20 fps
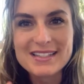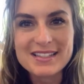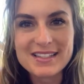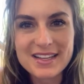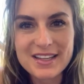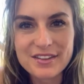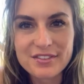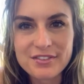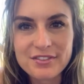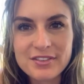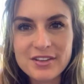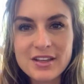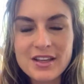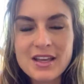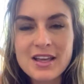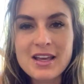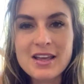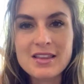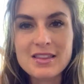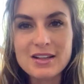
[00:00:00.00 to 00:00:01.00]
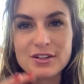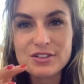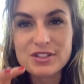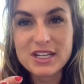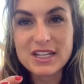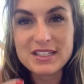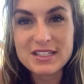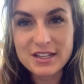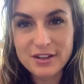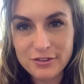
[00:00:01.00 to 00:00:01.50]
There's a difference when
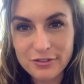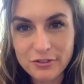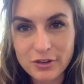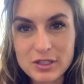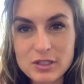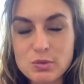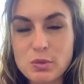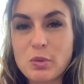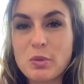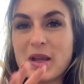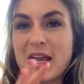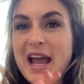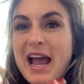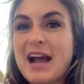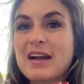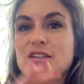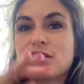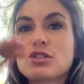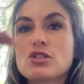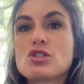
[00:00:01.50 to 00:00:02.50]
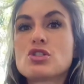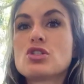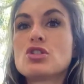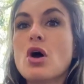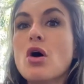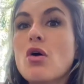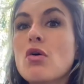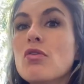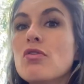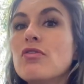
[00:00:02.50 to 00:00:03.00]
we act so far out of
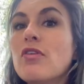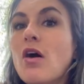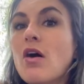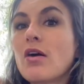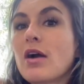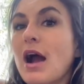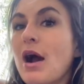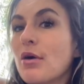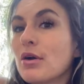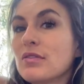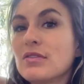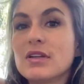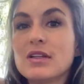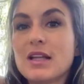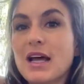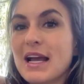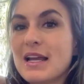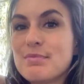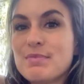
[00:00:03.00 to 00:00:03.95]
alignment to where it's like we